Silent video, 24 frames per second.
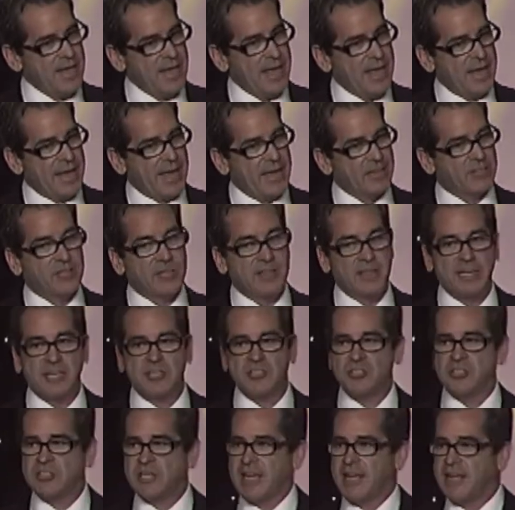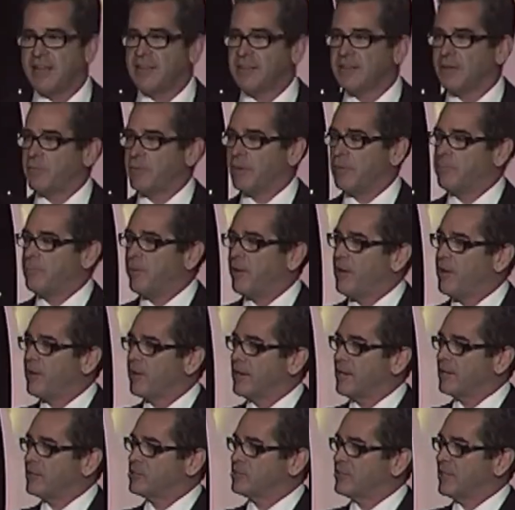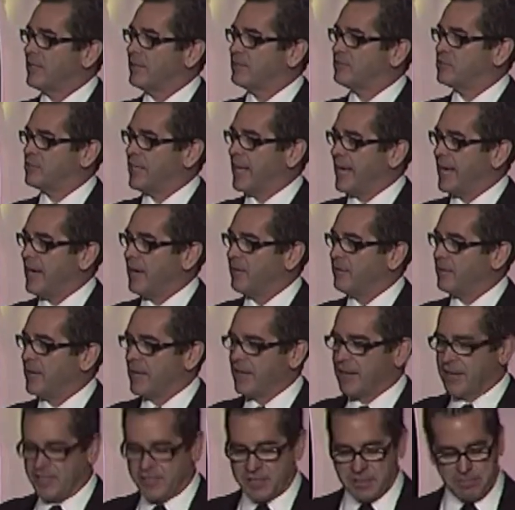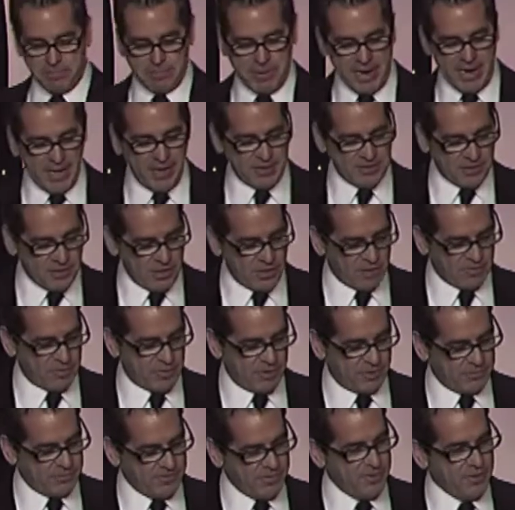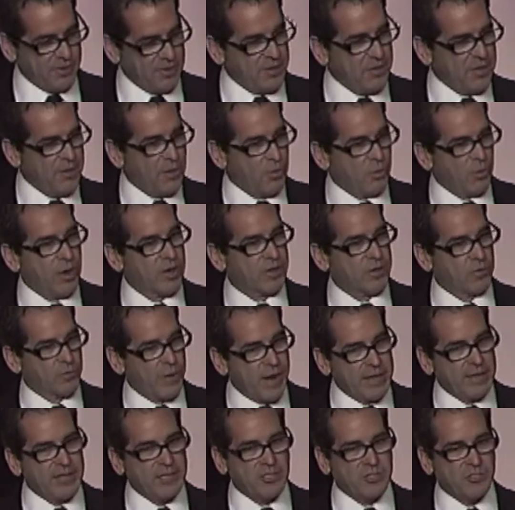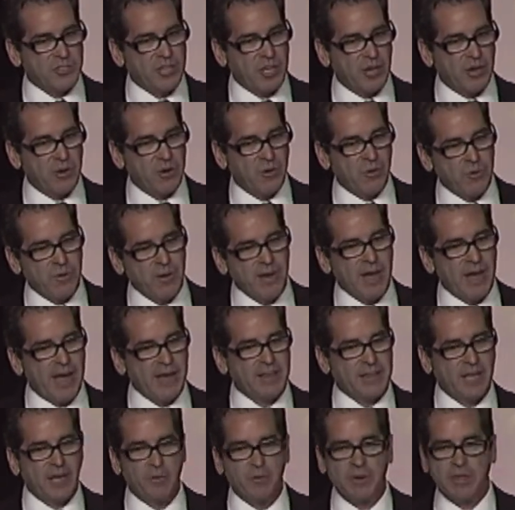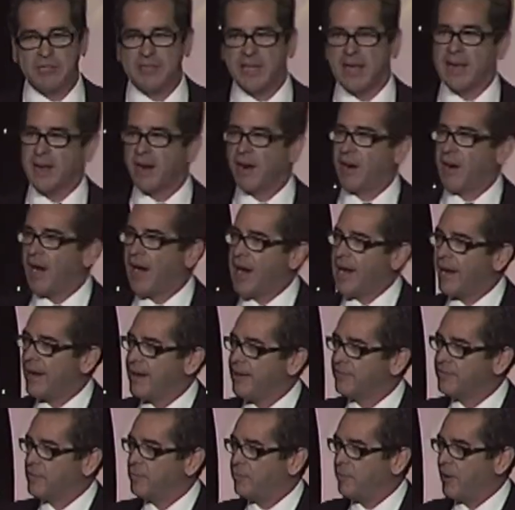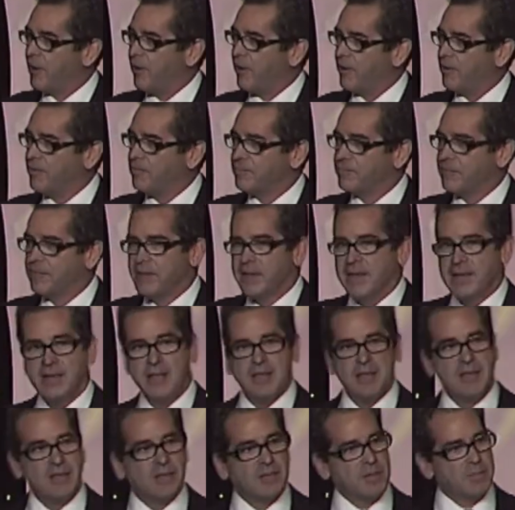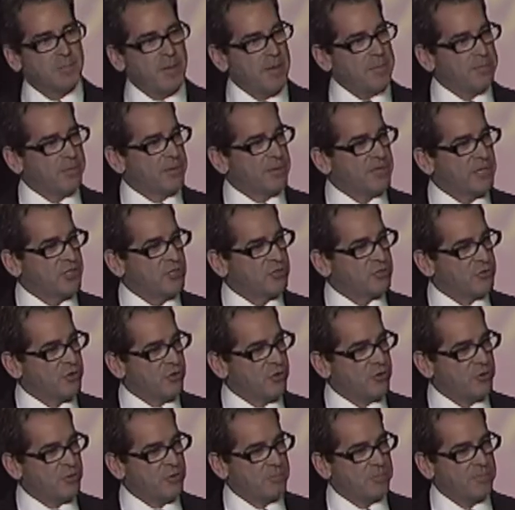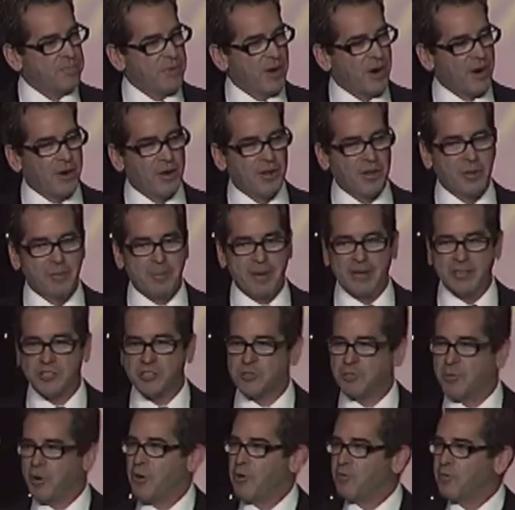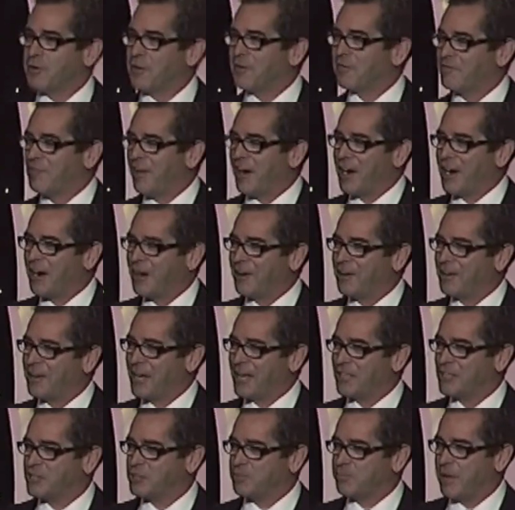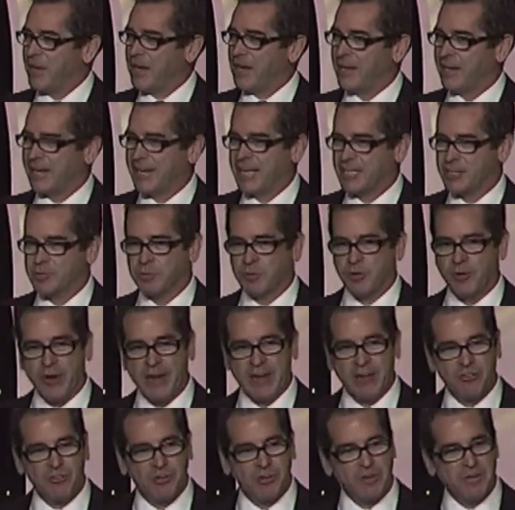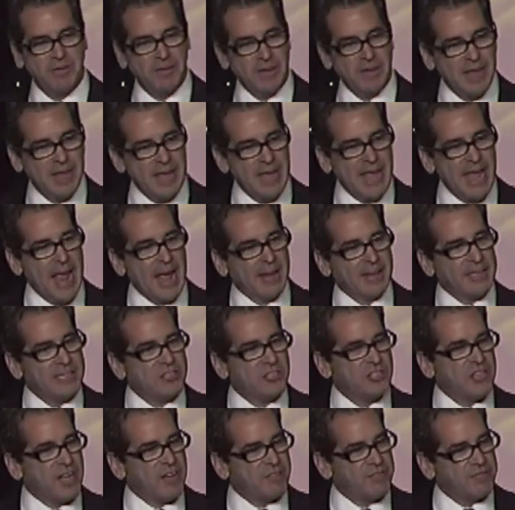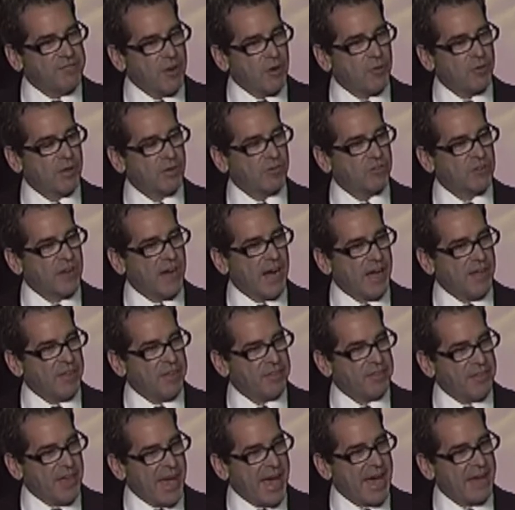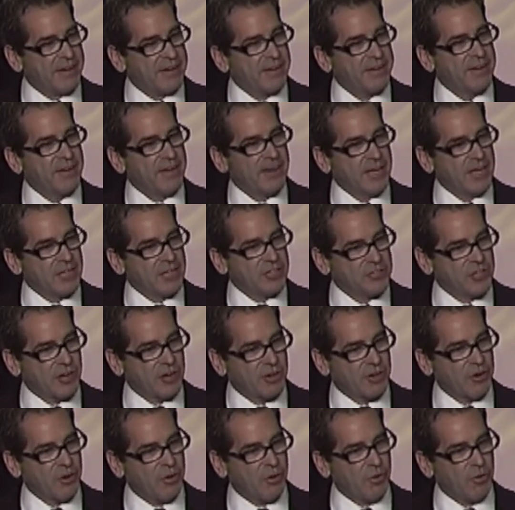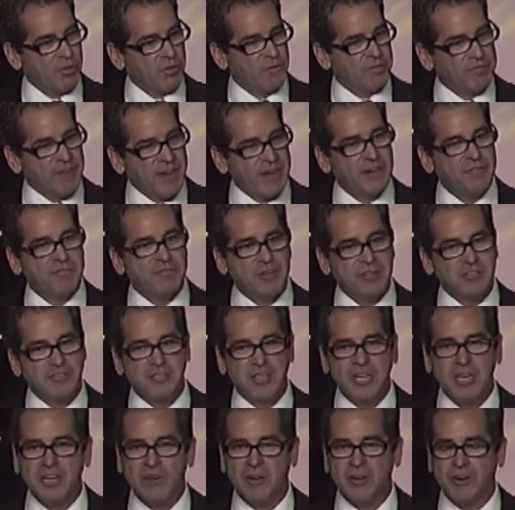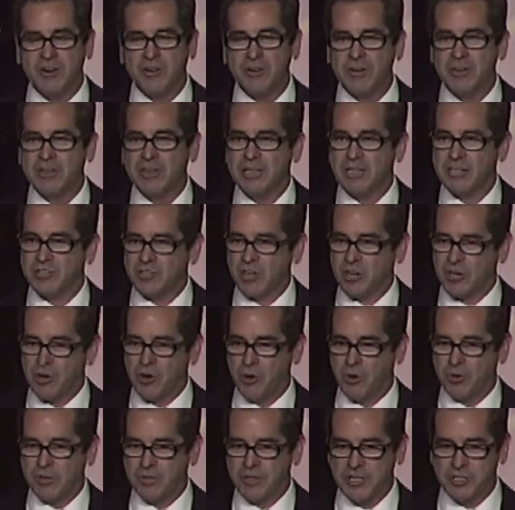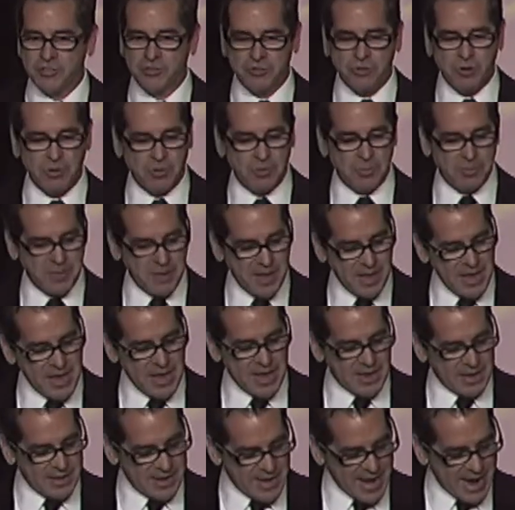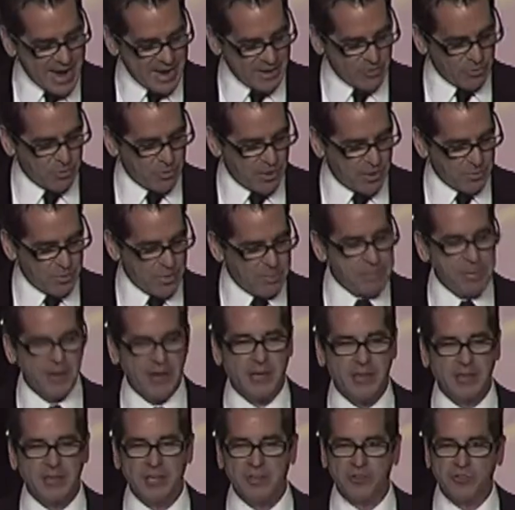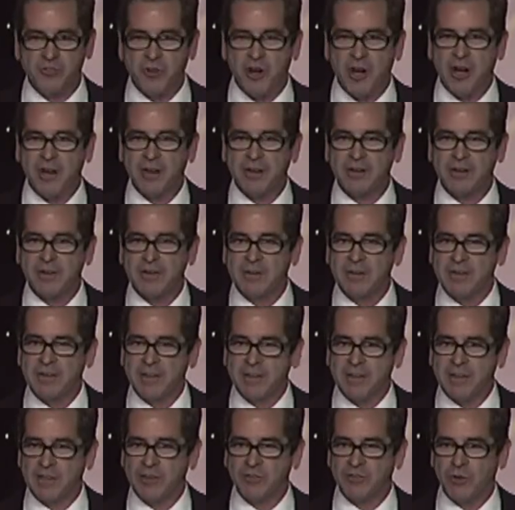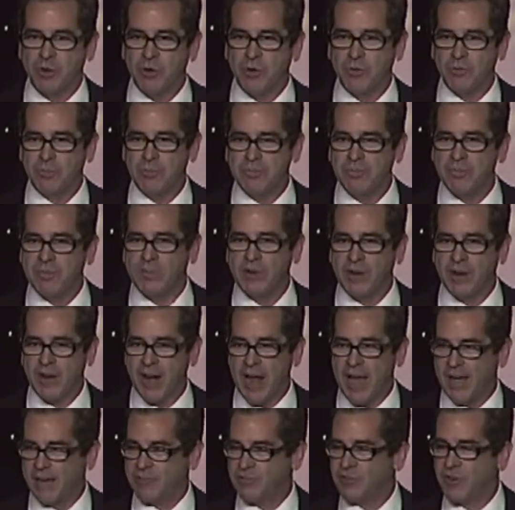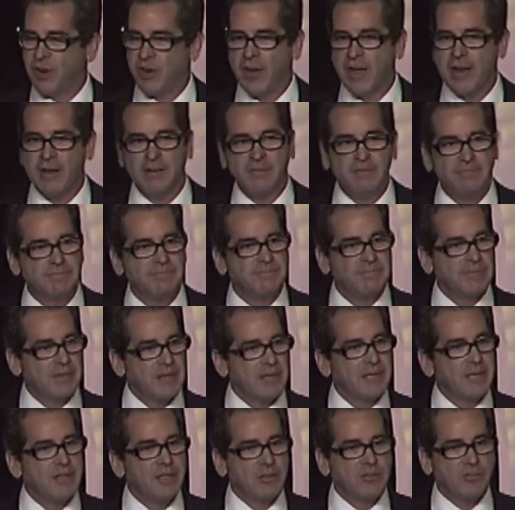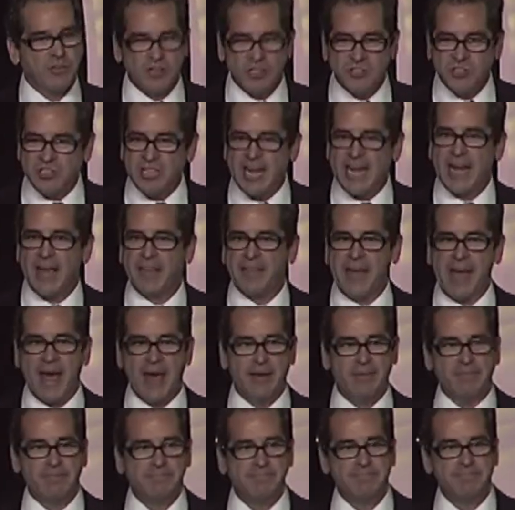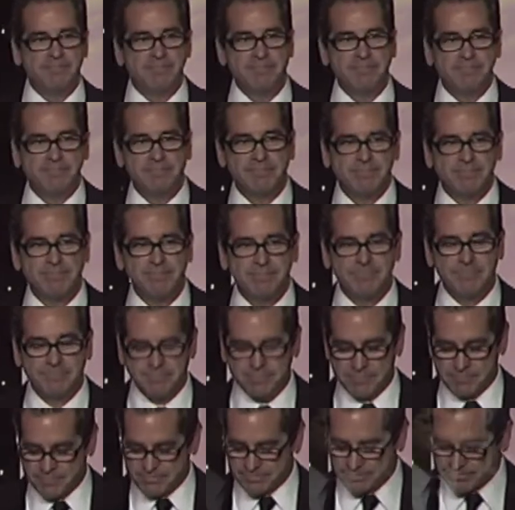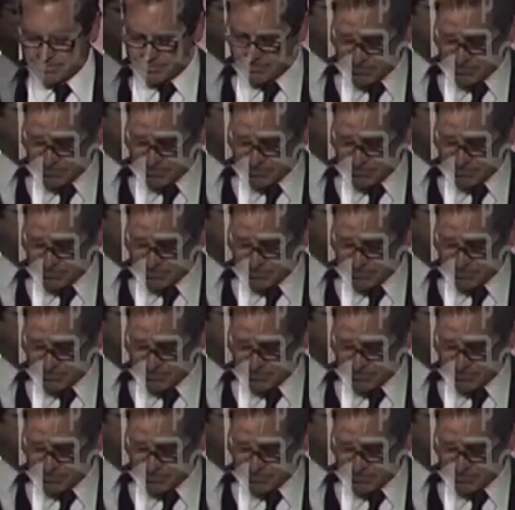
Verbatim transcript: And to the extent that we bog ourselves down in a debate over where the relics go, I think we take our eye off the ball. The people in this room are all about smoke and fire and speed and exploration. And let's stay focused on that as our goal. The final frontier is our goal in this room, not where we pickle and chalk these old crafts, all right? So let's stay on that. Generations, you